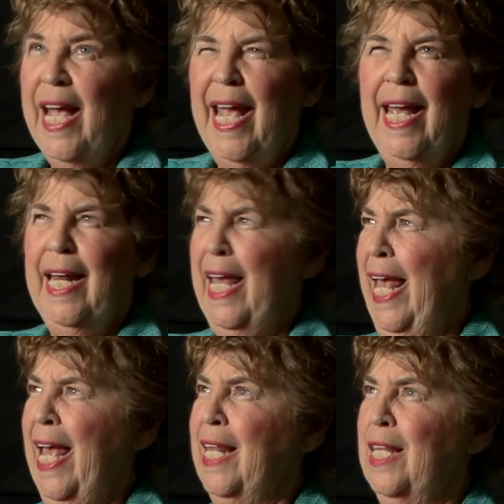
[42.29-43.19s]

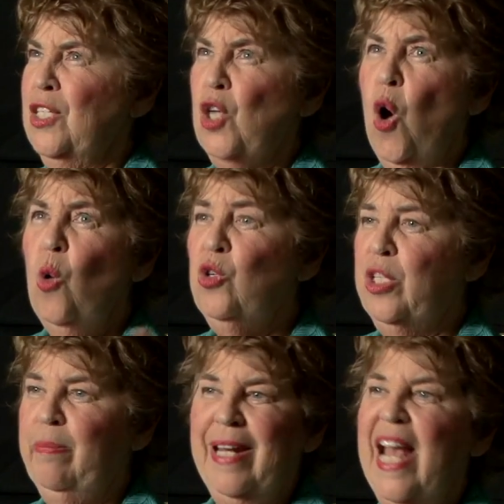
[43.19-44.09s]
And this whole
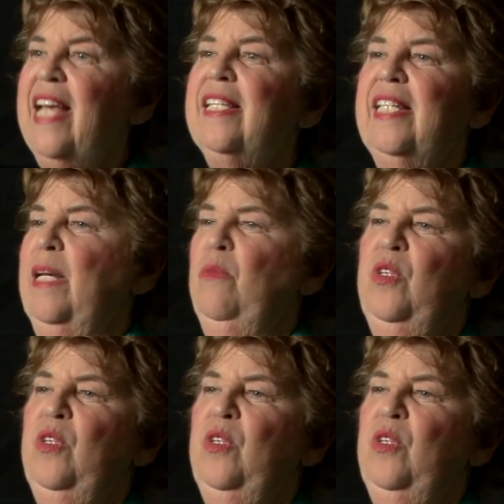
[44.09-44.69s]
gymnasium